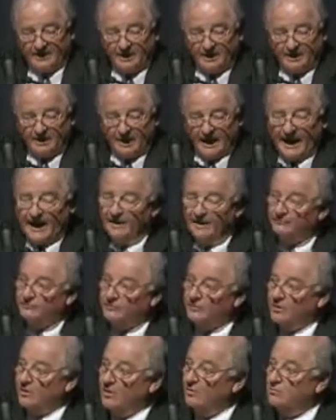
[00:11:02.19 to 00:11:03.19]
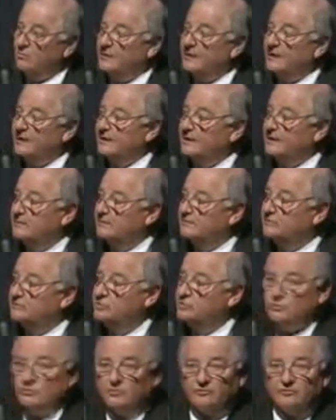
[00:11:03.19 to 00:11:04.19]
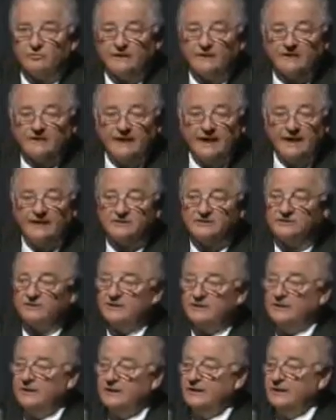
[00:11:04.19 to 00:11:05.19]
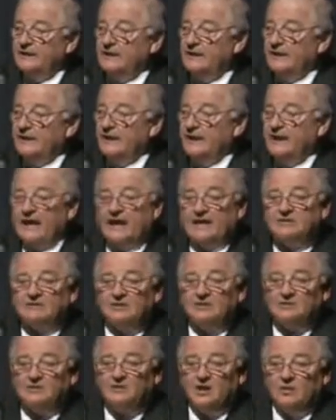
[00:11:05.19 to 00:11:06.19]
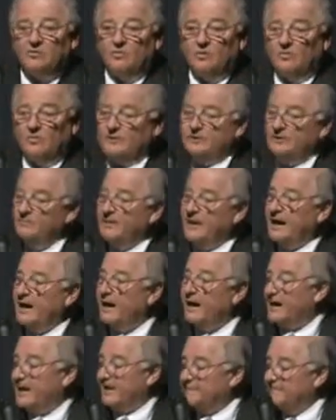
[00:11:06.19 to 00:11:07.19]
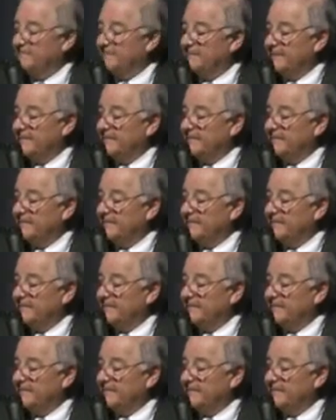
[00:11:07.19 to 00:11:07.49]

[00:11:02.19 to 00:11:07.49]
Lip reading: after only 2 or 3 dates, he asked this young woman to marry him.